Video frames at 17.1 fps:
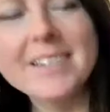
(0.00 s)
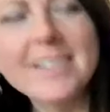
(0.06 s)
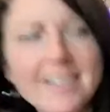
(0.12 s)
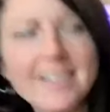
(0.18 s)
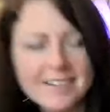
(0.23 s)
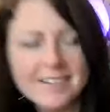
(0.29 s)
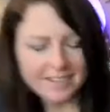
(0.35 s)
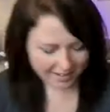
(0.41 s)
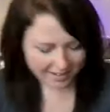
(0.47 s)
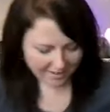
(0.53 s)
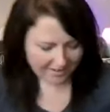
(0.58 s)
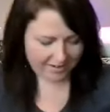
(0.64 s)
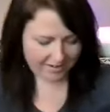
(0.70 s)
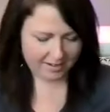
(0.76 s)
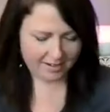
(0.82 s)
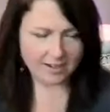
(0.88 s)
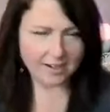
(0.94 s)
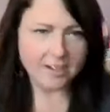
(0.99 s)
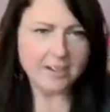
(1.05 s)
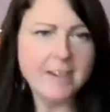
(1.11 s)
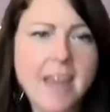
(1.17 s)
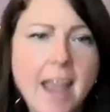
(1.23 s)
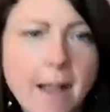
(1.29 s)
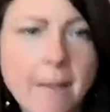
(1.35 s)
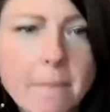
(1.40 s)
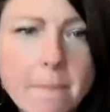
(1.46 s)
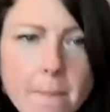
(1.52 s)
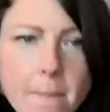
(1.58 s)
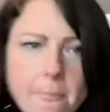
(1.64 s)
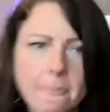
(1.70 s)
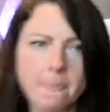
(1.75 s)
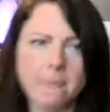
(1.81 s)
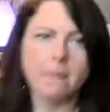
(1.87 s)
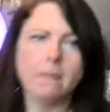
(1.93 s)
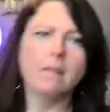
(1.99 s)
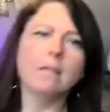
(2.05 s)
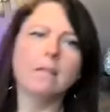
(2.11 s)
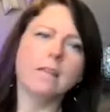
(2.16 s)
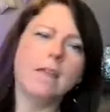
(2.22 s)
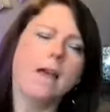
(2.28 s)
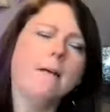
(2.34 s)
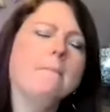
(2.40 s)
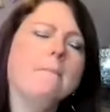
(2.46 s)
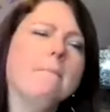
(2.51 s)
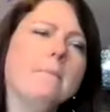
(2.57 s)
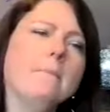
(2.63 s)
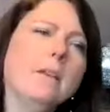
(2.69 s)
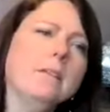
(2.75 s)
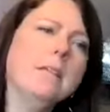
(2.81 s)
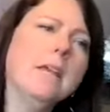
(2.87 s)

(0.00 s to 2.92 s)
week I haven't been able to call them.